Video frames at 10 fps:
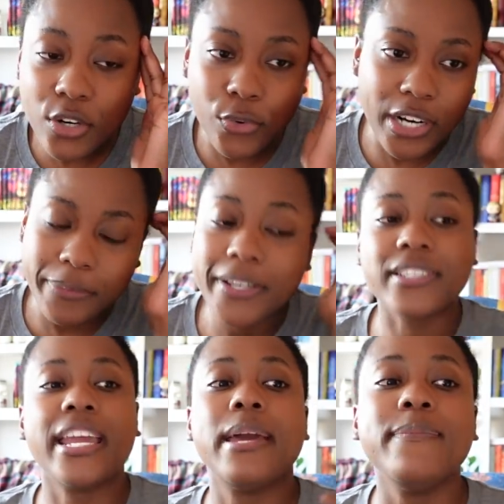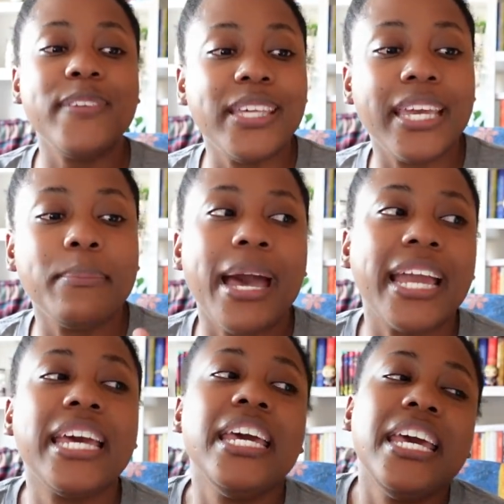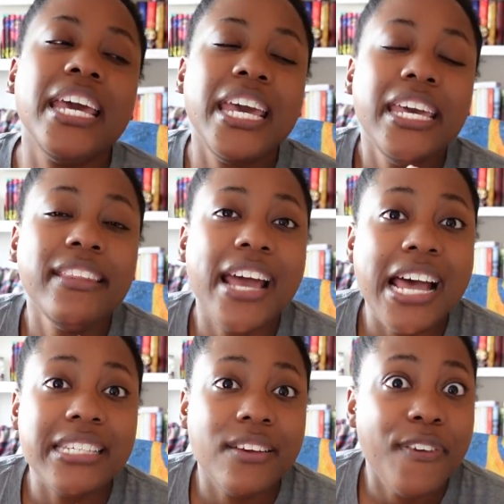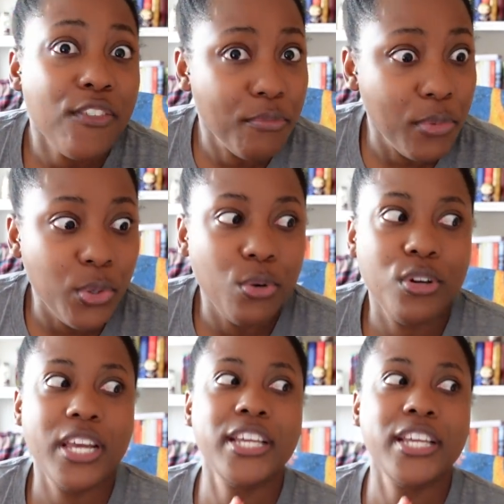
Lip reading: correct, because I am feeling back in the SFF mood.